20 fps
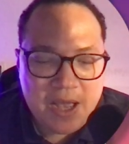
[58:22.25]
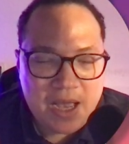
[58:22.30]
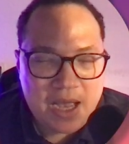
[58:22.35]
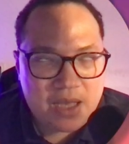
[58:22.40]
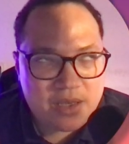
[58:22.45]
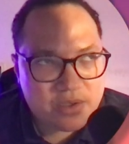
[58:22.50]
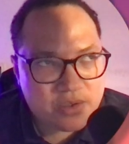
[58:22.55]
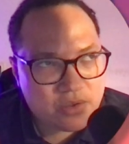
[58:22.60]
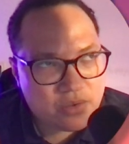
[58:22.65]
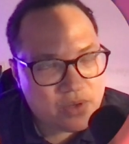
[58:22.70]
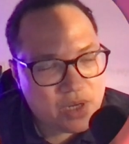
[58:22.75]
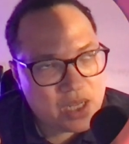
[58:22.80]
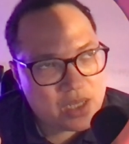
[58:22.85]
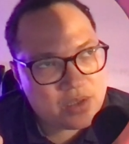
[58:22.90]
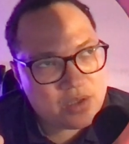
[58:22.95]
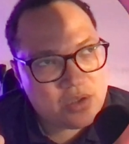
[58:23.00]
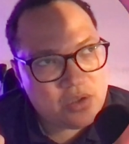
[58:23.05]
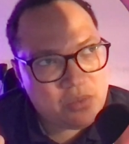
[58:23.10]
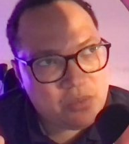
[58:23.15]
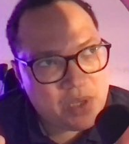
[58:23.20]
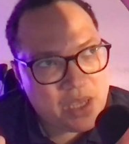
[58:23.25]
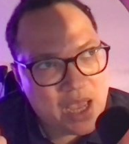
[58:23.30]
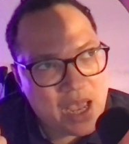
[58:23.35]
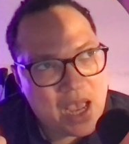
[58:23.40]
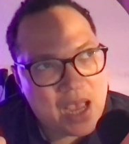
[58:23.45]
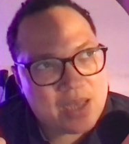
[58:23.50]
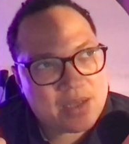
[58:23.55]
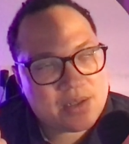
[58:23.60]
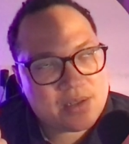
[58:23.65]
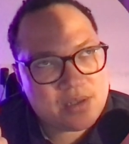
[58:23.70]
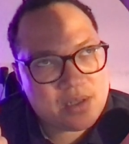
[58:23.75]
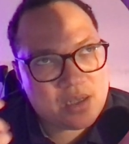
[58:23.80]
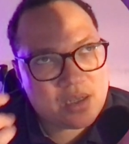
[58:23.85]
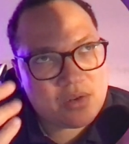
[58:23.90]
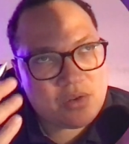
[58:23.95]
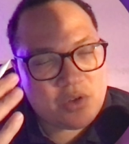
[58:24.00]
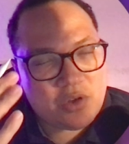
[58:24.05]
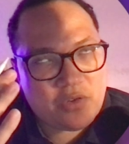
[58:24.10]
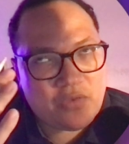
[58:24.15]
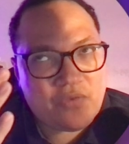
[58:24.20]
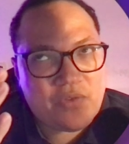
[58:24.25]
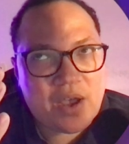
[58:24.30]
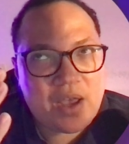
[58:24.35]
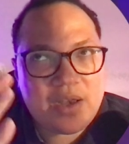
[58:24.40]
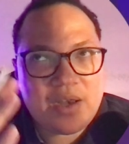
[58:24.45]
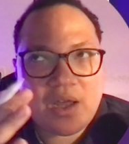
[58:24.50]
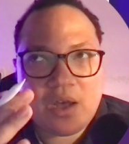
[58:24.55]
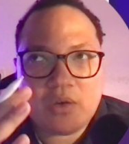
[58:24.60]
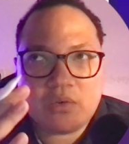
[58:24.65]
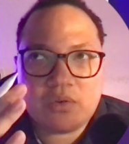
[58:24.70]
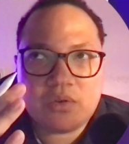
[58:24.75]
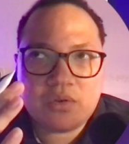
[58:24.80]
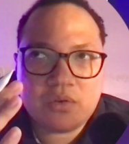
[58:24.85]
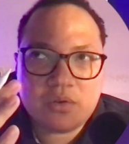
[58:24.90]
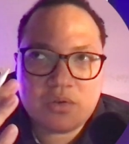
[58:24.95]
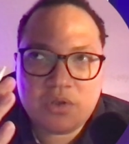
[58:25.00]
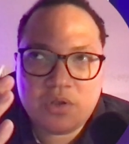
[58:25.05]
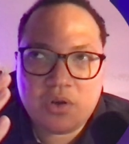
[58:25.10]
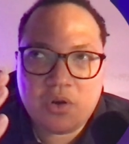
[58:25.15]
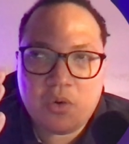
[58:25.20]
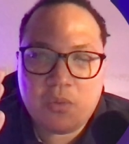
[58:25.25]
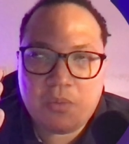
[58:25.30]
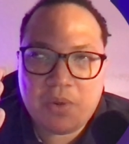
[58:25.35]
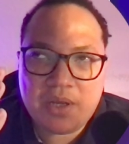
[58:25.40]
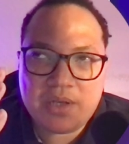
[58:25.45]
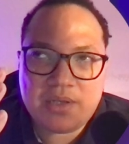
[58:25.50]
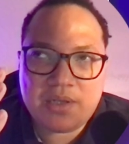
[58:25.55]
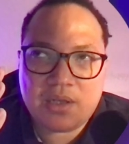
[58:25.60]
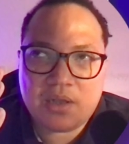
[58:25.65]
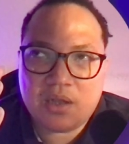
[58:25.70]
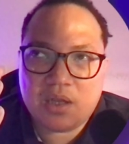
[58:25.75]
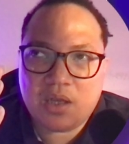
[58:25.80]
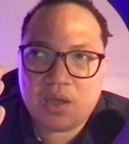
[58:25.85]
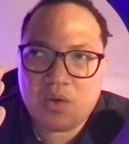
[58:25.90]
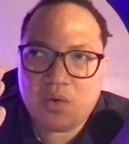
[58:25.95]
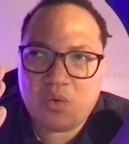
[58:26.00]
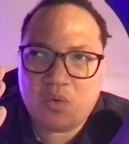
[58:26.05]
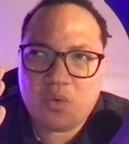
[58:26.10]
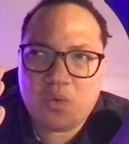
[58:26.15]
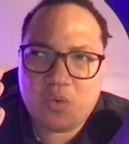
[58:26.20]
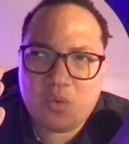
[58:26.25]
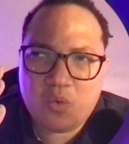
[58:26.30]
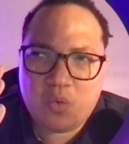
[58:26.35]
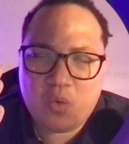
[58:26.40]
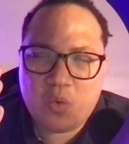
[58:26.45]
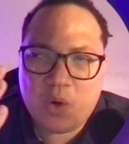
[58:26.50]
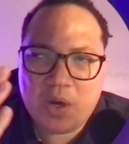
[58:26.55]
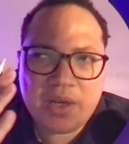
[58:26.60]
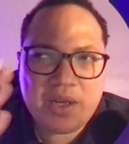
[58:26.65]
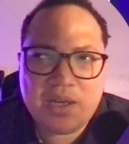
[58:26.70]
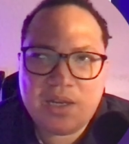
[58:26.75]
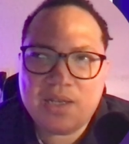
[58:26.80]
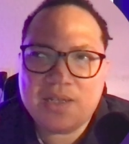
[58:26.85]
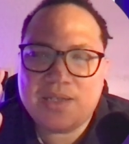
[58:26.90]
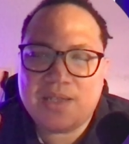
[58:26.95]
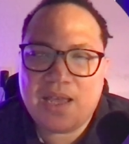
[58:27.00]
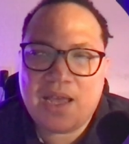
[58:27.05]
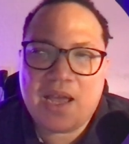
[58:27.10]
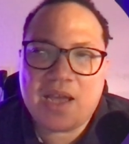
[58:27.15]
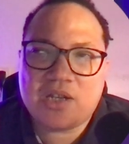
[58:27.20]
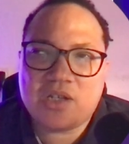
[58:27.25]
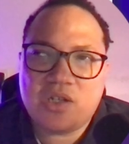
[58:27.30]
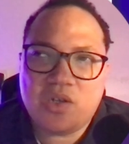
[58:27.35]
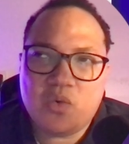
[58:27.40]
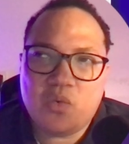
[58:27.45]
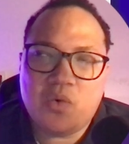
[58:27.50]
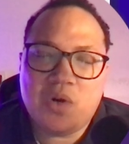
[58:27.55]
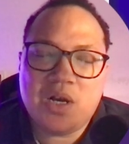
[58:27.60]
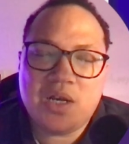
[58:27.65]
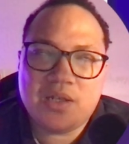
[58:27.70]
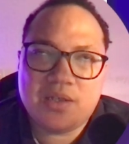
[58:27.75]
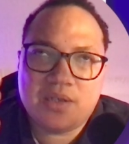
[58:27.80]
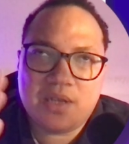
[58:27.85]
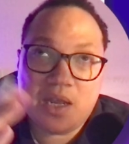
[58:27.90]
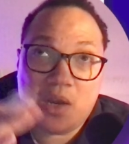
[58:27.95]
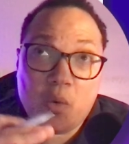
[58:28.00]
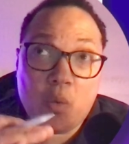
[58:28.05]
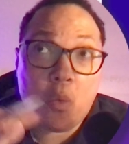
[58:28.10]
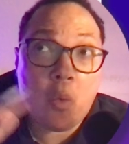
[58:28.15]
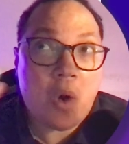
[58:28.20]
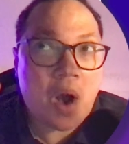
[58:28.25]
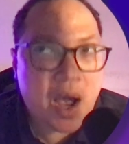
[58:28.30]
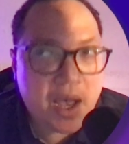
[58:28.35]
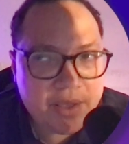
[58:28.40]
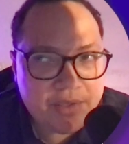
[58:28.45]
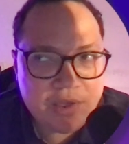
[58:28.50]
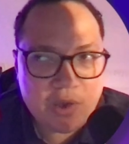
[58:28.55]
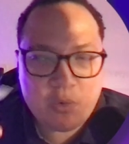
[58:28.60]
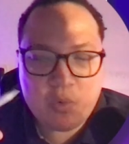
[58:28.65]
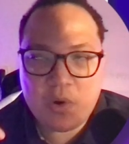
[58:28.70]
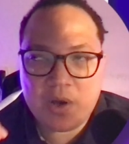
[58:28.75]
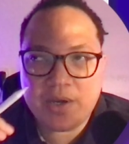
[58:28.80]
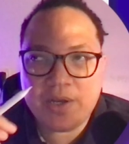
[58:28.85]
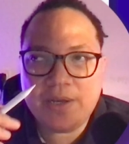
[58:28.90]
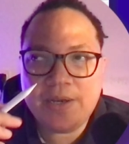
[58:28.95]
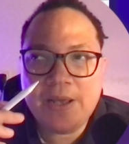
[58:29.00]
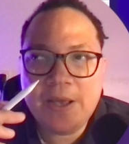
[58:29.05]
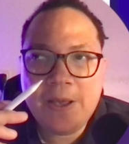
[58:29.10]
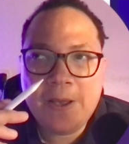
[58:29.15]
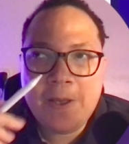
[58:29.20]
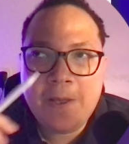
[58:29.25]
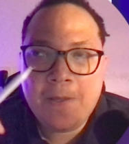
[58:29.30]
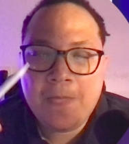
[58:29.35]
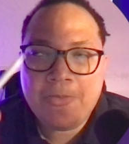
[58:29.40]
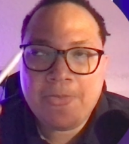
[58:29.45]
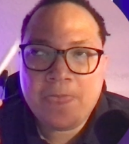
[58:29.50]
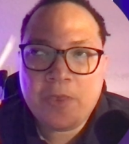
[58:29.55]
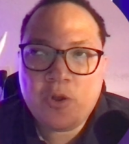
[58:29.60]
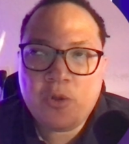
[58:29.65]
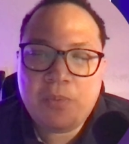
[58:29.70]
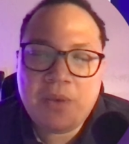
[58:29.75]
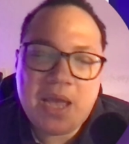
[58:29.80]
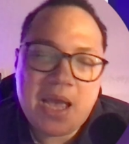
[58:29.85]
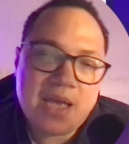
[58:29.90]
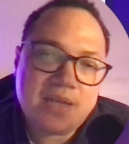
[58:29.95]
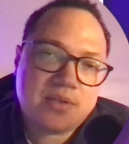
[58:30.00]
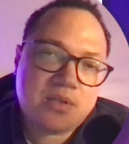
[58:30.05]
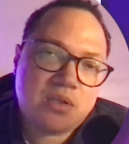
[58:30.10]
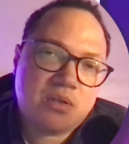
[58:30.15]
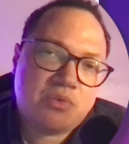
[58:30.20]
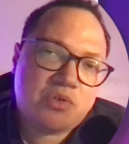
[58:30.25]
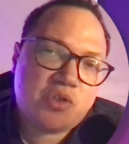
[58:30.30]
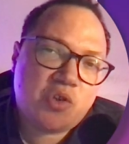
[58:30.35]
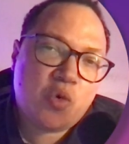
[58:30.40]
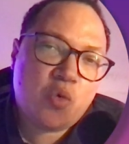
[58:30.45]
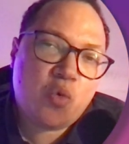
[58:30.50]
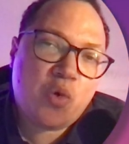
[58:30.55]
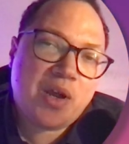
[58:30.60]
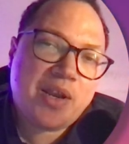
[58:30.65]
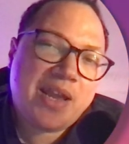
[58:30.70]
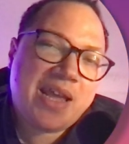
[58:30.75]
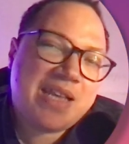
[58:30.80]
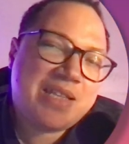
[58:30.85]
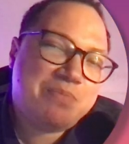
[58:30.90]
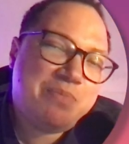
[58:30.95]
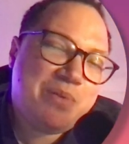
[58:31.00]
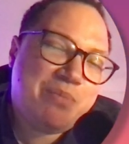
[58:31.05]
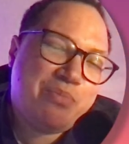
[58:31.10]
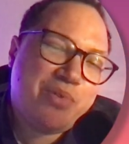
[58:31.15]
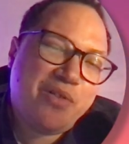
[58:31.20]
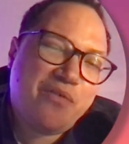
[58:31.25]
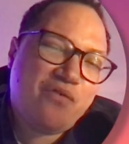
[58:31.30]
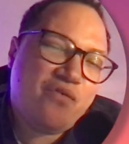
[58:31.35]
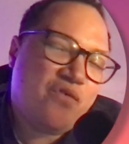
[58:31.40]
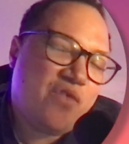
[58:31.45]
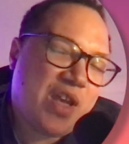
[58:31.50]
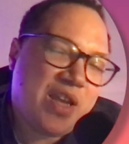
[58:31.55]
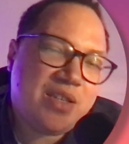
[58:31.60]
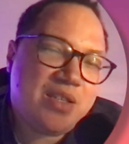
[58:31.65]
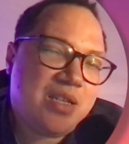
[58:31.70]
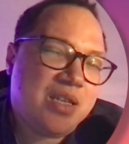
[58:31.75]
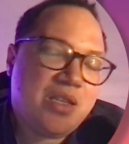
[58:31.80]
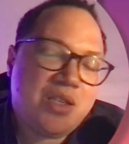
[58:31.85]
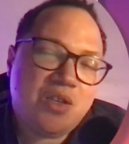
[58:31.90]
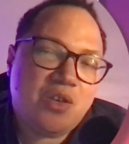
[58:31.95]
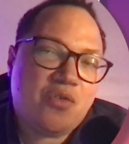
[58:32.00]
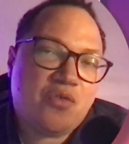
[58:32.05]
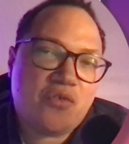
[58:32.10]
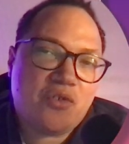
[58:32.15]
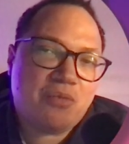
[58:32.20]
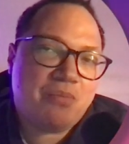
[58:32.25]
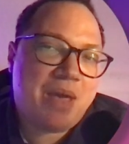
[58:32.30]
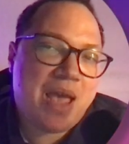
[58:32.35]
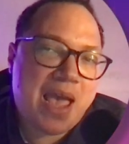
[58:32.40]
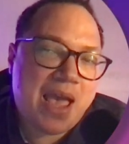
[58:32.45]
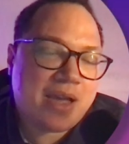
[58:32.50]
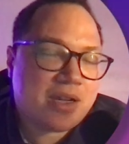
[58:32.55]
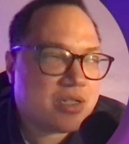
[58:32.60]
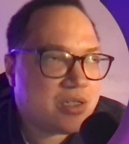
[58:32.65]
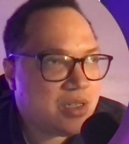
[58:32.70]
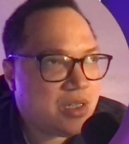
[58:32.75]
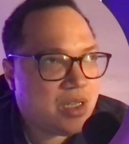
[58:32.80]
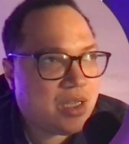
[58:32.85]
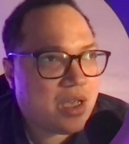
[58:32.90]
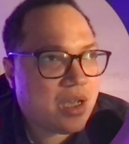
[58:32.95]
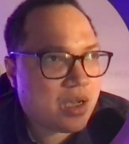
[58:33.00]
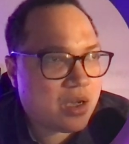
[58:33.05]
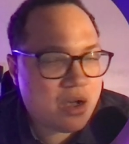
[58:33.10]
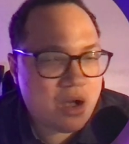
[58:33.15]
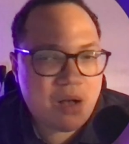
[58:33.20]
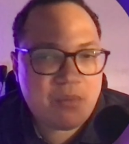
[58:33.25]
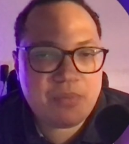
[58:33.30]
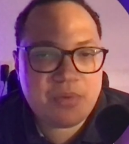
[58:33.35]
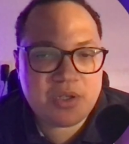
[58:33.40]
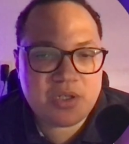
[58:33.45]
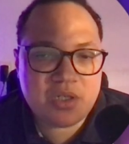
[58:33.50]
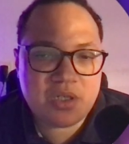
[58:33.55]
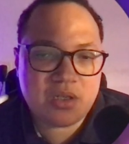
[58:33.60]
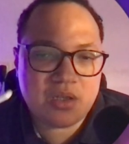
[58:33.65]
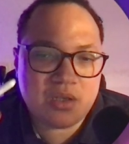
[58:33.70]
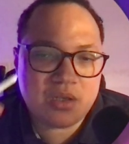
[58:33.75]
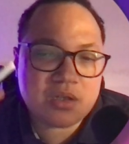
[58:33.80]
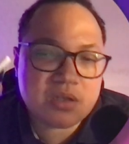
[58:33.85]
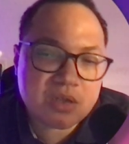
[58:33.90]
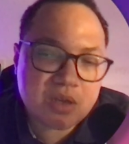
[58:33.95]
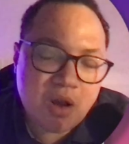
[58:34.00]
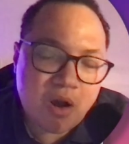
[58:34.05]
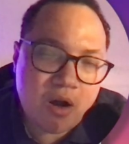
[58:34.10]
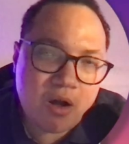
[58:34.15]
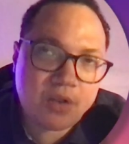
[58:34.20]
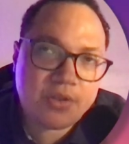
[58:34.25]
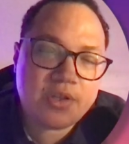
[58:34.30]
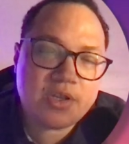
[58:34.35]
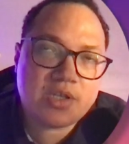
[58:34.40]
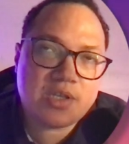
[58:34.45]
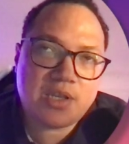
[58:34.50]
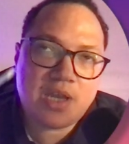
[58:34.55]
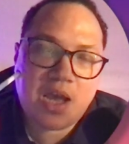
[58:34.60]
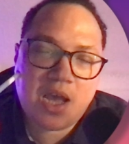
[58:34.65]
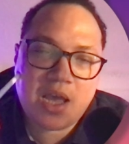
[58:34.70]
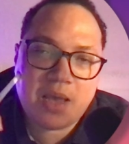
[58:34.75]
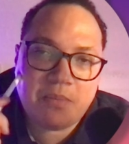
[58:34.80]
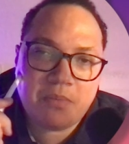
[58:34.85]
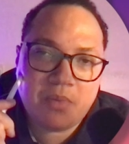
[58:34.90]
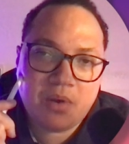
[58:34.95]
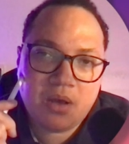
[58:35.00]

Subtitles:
And so next you'll be asking, and you find out, basically what it is they actually want and why they want it. You'll be asking them, so what has been preventing you from actually accomplishing this all this time?